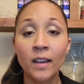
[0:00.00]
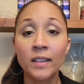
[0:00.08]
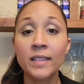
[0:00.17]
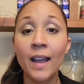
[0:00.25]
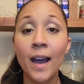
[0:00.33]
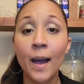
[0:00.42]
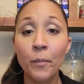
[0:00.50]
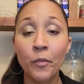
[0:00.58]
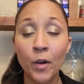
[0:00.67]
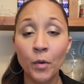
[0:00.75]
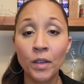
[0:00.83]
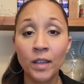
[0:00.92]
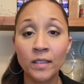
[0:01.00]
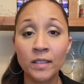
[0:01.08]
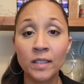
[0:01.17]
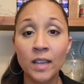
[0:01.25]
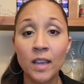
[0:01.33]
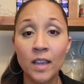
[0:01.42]
top
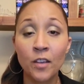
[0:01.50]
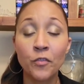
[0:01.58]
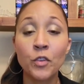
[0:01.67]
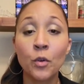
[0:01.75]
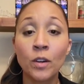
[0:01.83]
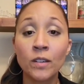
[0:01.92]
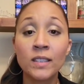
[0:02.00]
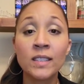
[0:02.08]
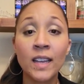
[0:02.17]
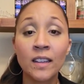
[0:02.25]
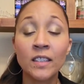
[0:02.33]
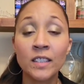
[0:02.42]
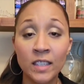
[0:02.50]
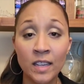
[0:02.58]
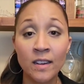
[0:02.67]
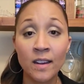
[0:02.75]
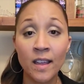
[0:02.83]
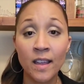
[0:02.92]
focus if your
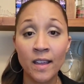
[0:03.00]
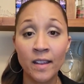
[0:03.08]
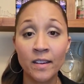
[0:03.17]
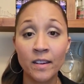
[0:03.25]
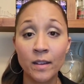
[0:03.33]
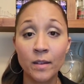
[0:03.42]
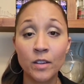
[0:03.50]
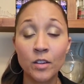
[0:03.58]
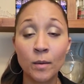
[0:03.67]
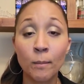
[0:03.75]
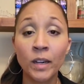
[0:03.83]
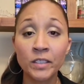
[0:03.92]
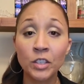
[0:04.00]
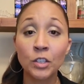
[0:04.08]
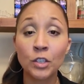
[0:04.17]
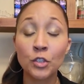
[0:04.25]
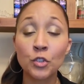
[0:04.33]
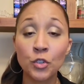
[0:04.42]
skeleton and your
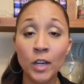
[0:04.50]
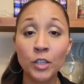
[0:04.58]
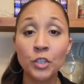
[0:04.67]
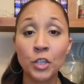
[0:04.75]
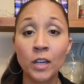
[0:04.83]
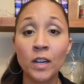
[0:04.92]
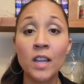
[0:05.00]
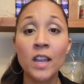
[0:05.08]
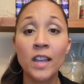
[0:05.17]
muscular structure